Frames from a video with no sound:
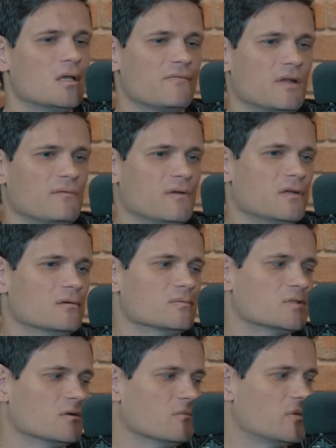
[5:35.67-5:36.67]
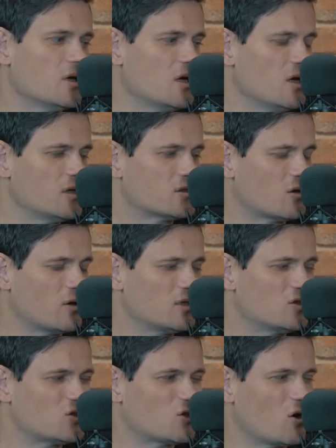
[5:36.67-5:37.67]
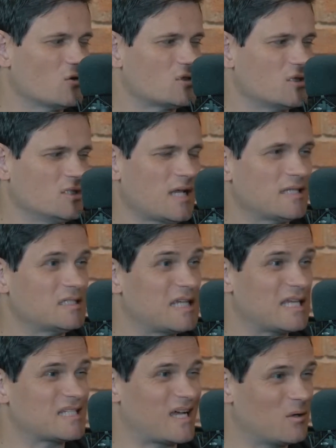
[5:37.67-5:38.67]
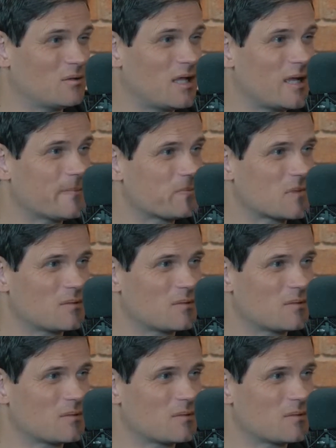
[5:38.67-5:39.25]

if anything comes up. So it just shows that your data gets out there.